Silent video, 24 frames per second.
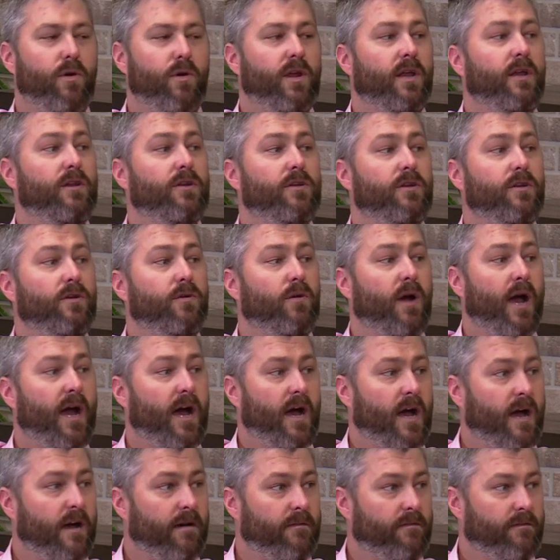we do
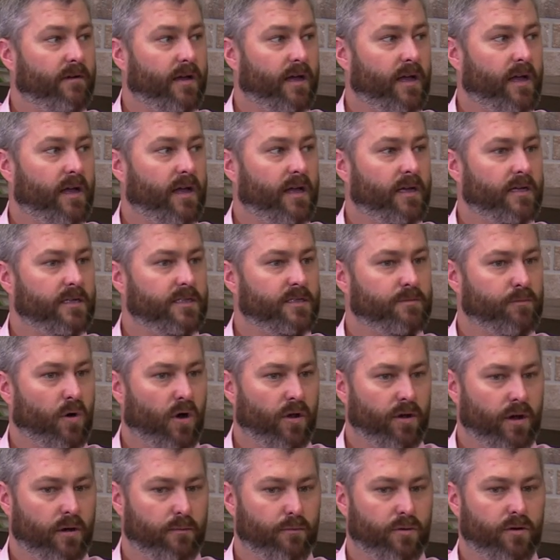have a
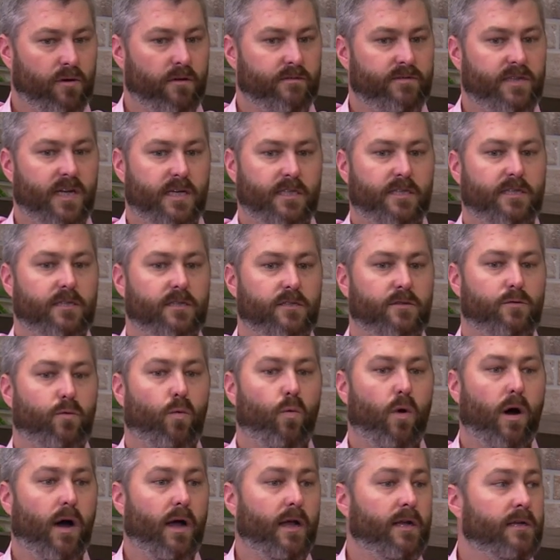small number of Texas
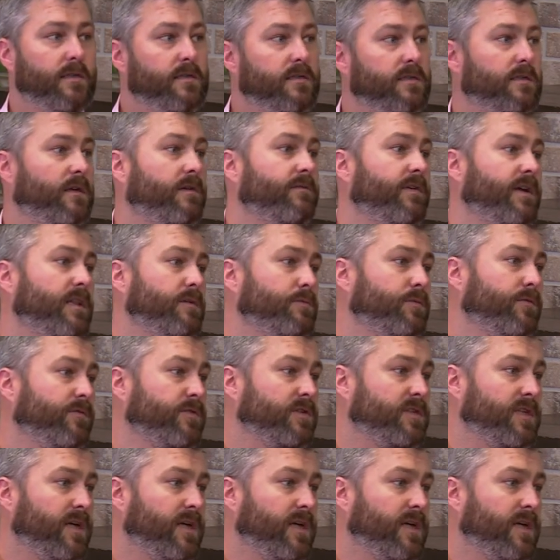wines available for